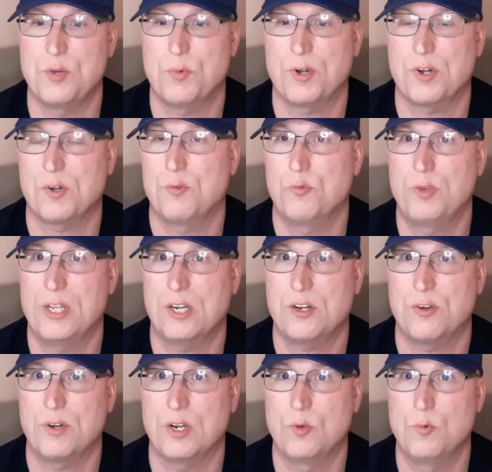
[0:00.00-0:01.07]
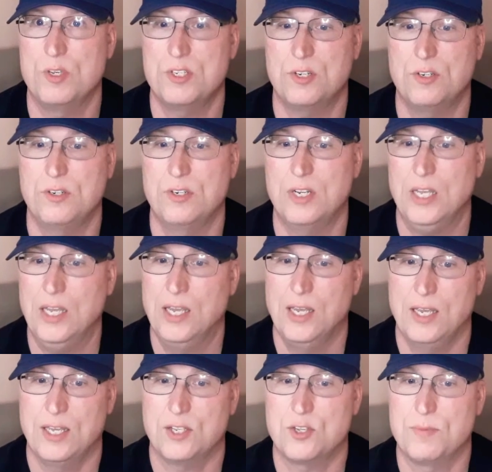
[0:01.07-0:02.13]
reoccurring wizard, it
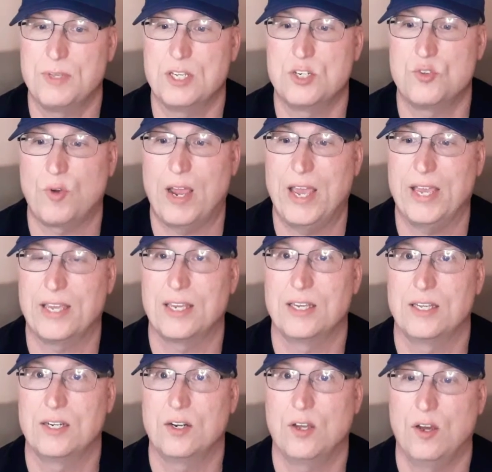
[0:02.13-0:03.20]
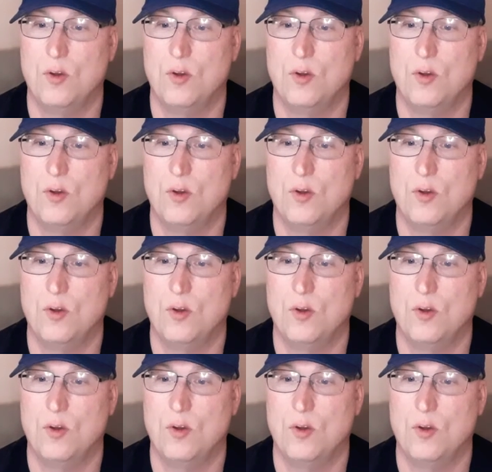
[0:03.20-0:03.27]
could be a dragon,